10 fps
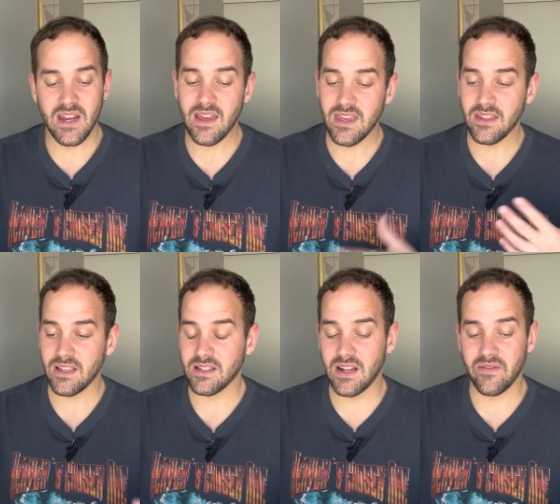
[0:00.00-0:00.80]
and I think
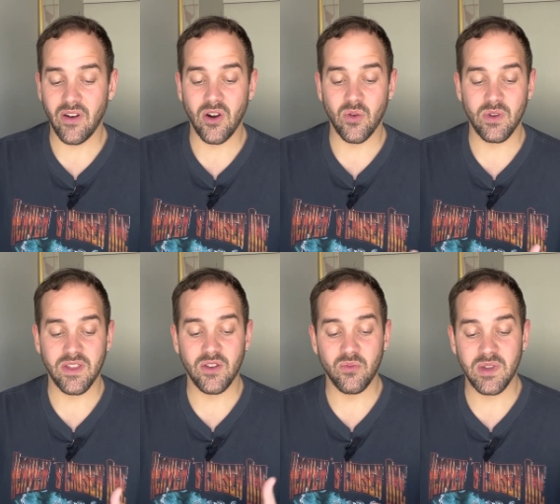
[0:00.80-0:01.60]
that's kind of all
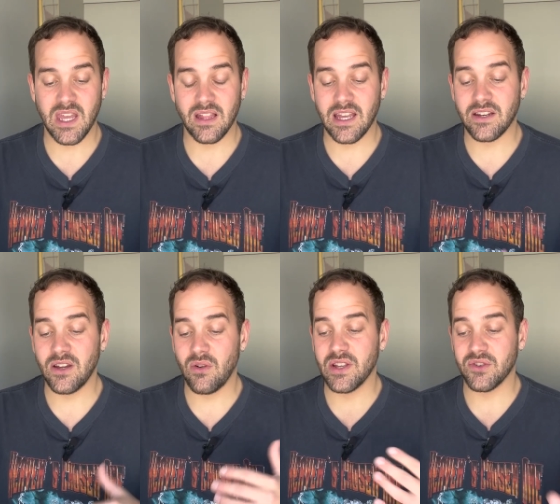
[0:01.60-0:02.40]
with you being like,
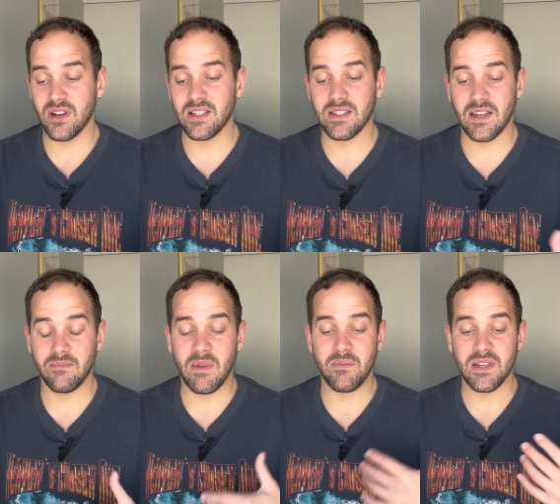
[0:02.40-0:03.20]
no, I trust
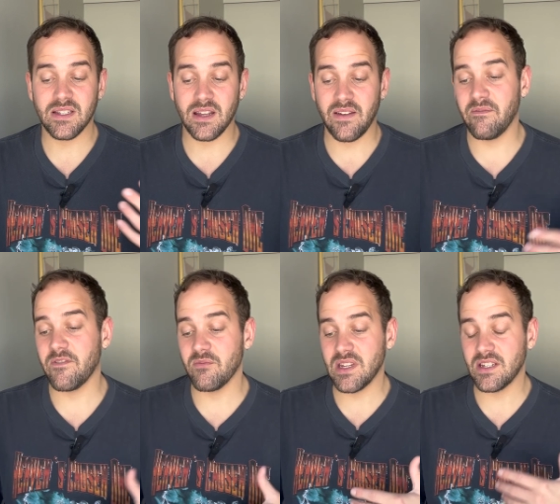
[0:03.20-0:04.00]
that maybe it's time
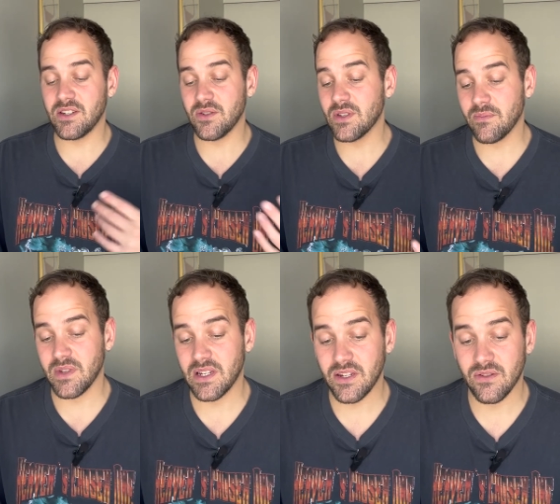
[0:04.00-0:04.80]
for me to do
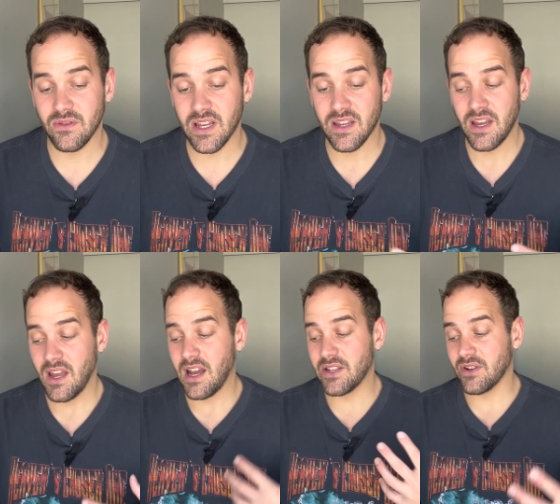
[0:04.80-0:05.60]
something new. Like,
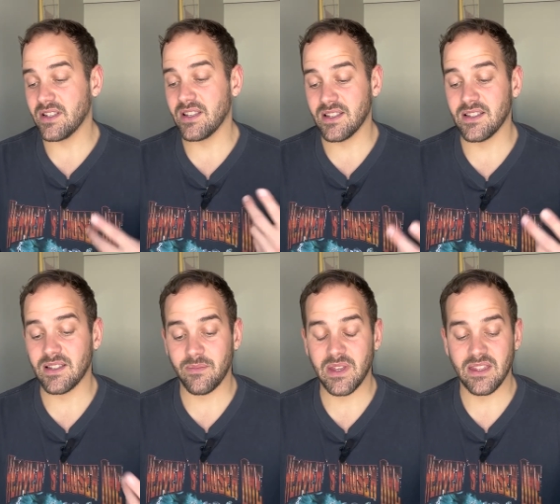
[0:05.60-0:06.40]
I trust this
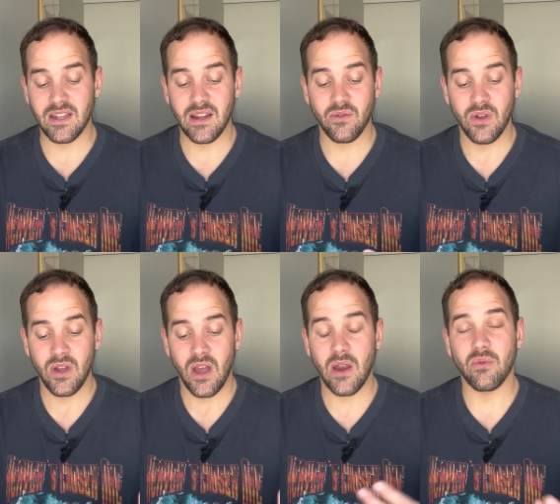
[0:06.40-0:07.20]
is something that I,
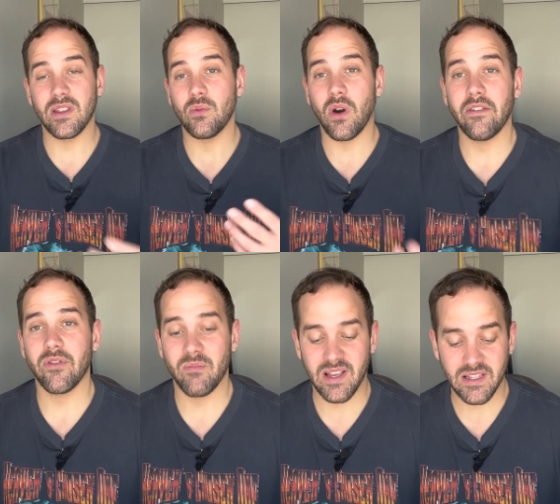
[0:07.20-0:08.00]
I really want
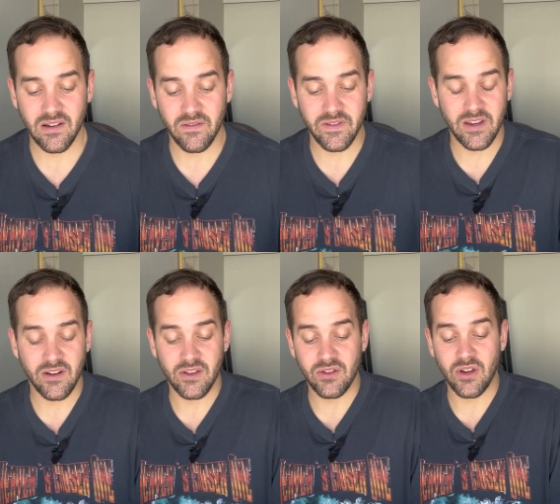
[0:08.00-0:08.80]
for myself
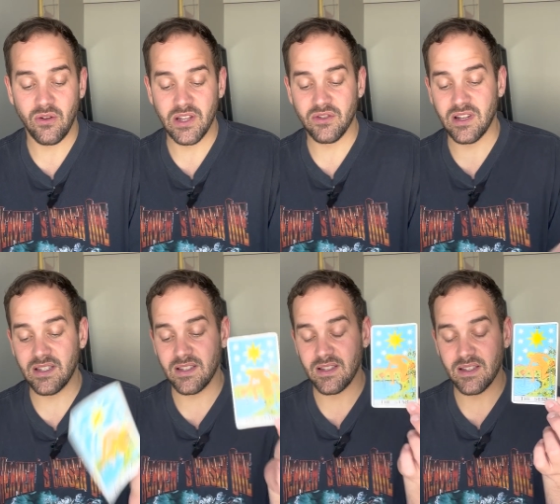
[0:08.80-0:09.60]
here. You know, I
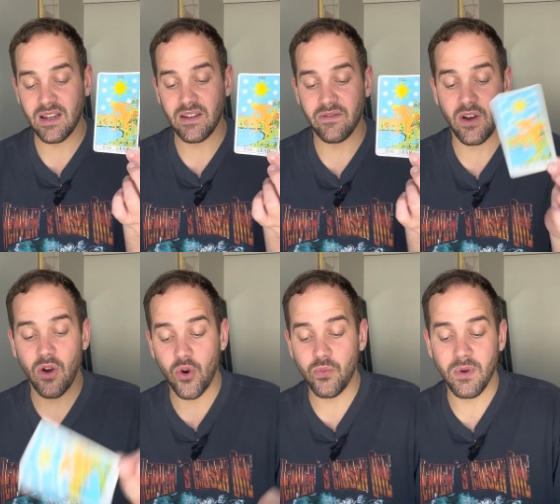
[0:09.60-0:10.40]
trust this is kind of
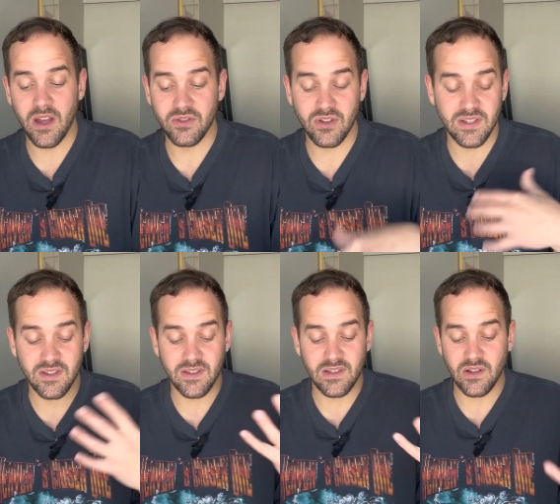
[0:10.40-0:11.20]
a hope. I trust
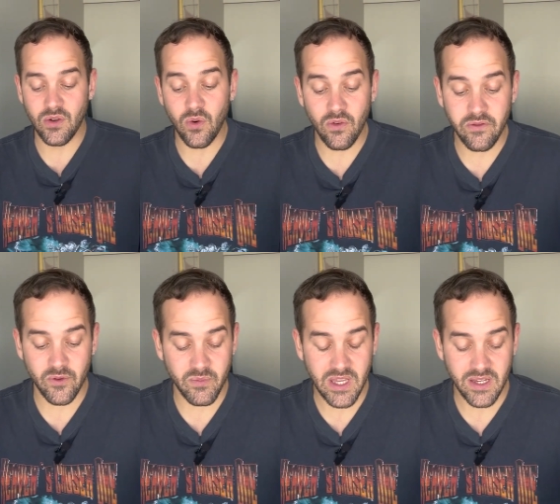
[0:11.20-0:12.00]
this is a goal
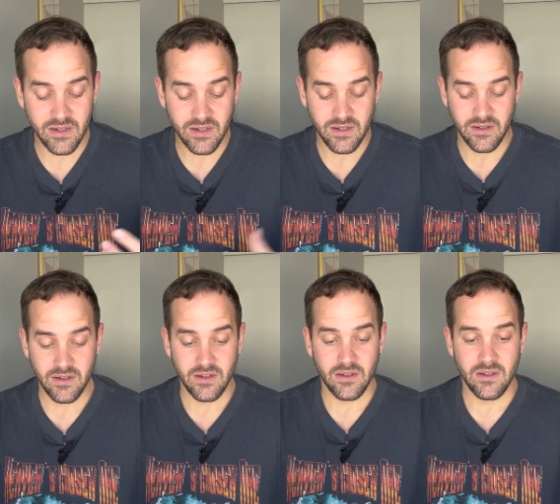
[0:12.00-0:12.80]
for me.
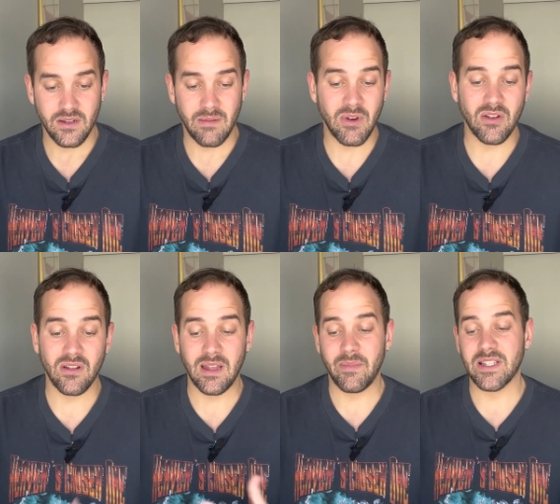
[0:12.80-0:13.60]
I'm not
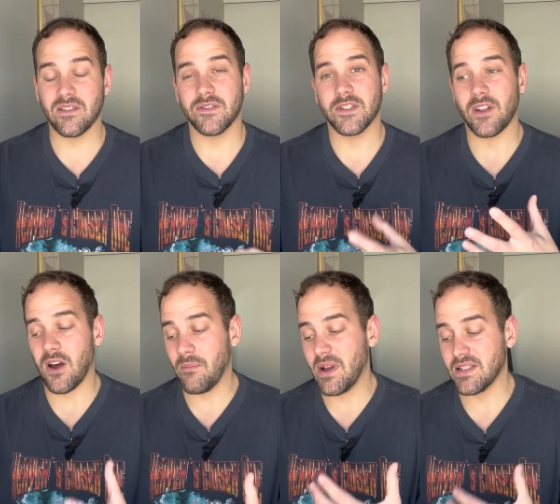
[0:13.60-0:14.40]
going to let myself
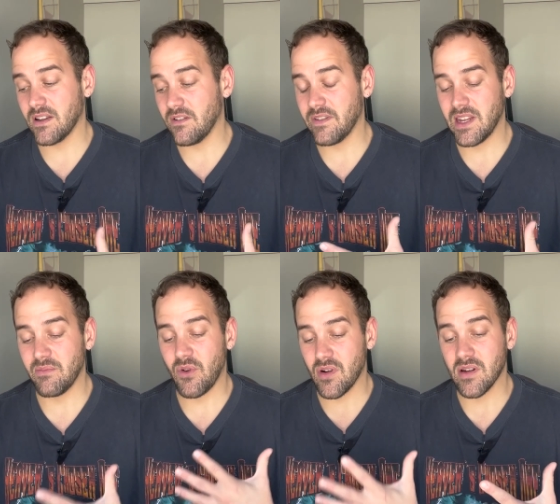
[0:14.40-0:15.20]
stop myself
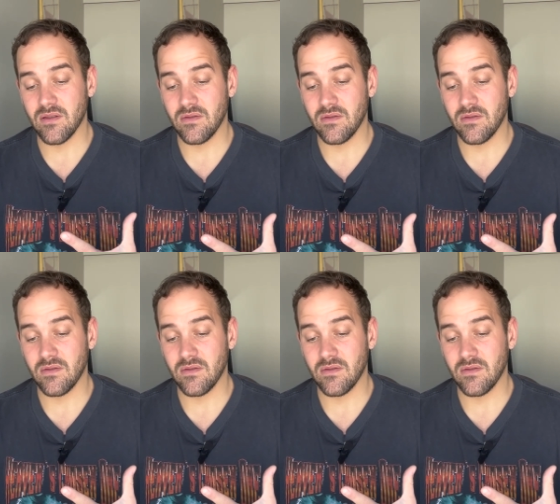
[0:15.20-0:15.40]
anymore.